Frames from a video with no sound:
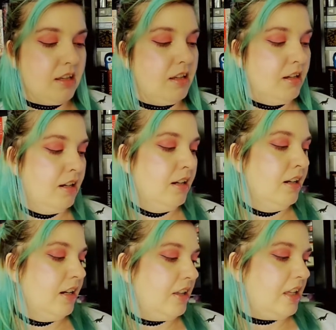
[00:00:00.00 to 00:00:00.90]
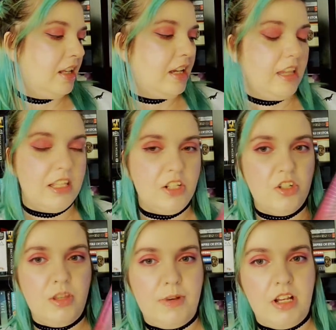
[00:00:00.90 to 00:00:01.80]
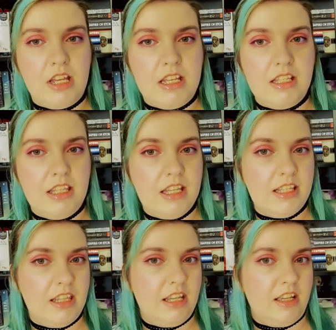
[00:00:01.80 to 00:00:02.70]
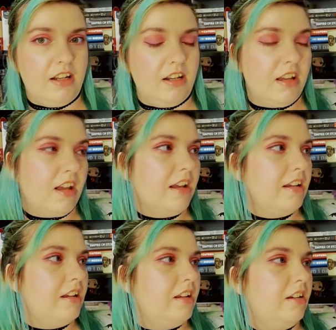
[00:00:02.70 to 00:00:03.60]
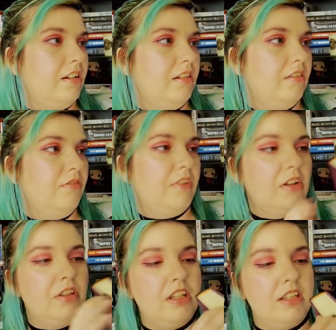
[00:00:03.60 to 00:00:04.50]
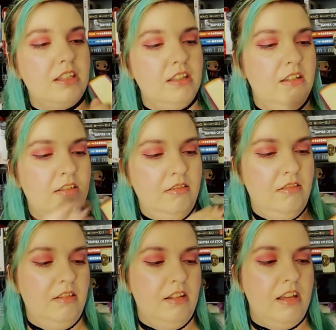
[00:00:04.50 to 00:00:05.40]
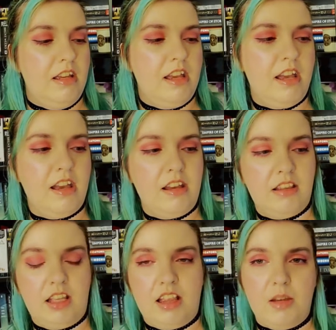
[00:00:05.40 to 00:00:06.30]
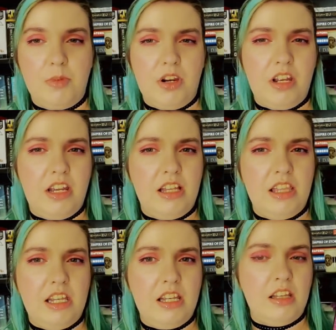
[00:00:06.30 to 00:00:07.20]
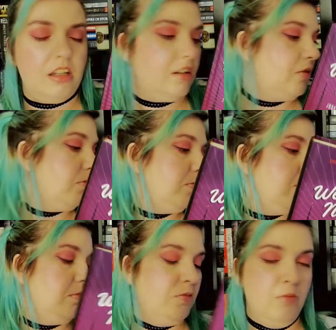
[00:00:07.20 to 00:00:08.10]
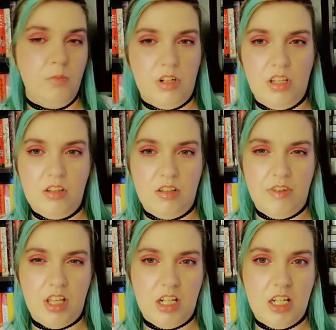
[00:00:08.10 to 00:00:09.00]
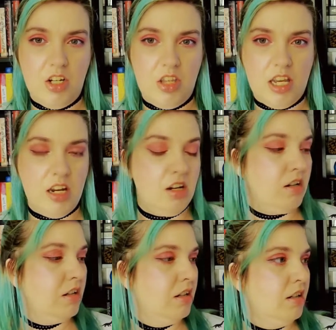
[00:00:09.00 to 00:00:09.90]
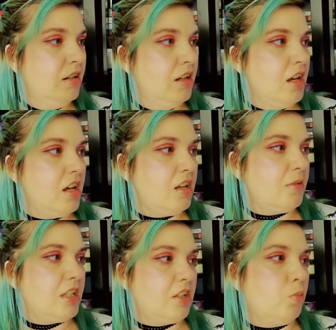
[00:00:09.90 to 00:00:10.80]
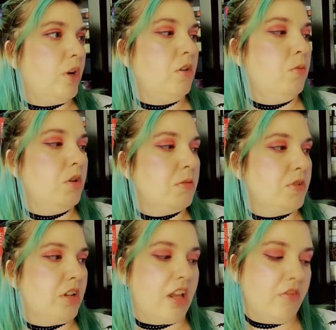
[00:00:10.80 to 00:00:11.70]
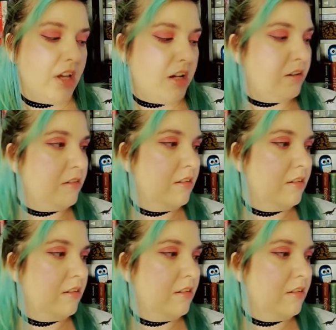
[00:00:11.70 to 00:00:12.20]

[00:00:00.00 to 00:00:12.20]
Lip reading: And then I listened to the podcast of this, and then I found this at the library, I think, when I used to volunteer there. This is Welcome to Night Vale.